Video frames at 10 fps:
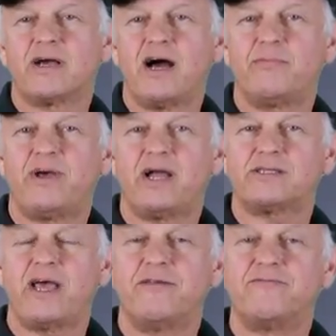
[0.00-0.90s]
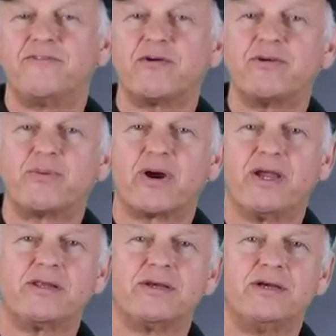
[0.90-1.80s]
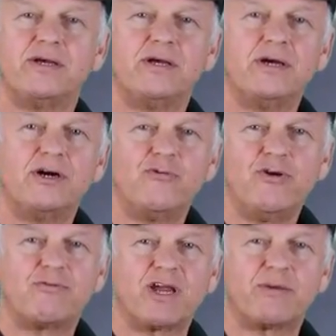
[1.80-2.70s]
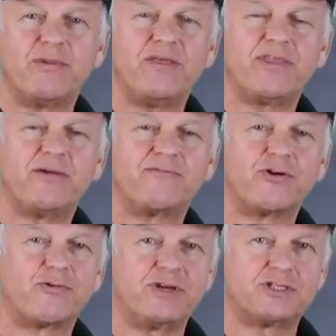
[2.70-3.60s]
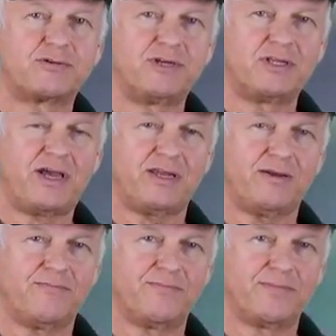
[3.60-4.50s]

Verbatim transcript: compact, and very bright, we recommend them for green screen lighting.